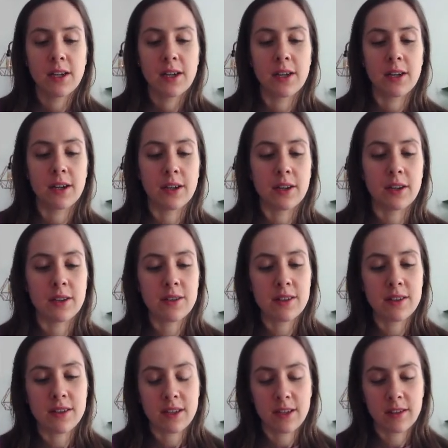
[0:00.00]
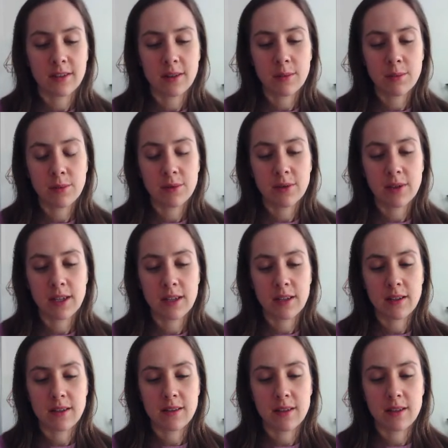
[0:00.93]
The example
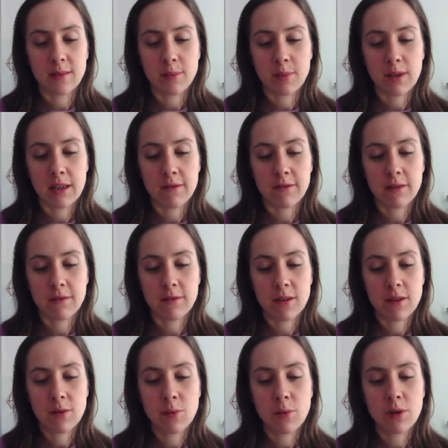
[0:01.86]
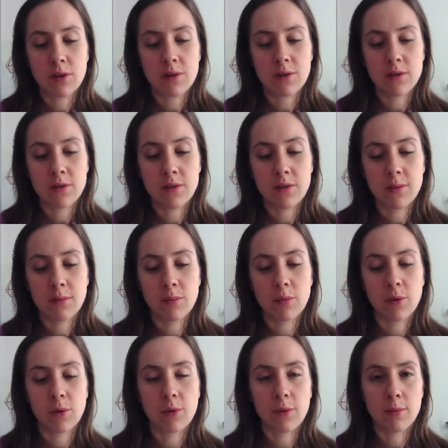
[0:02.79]
is beef. If you want
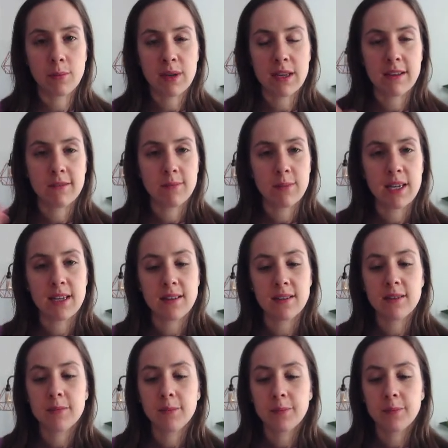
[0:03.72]
more beef meat,